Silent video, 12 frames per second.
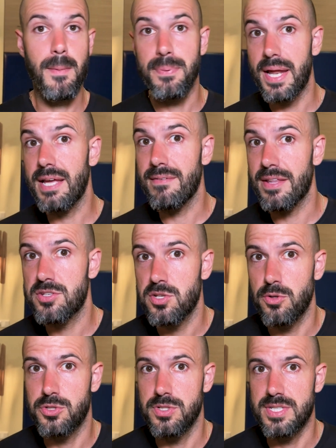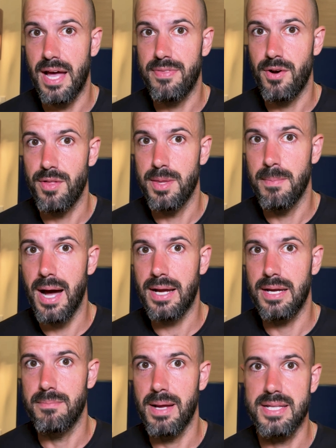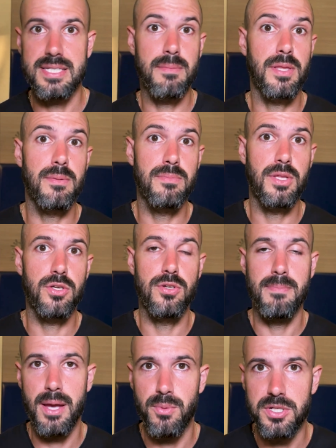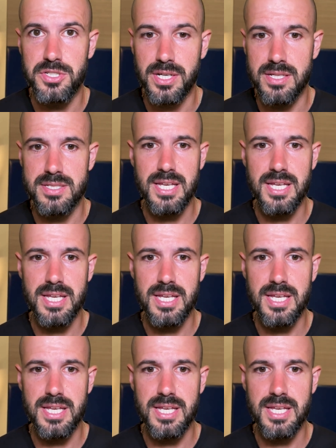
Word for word: there are plenty of other solutions out there on the market, and some of them that you may wish to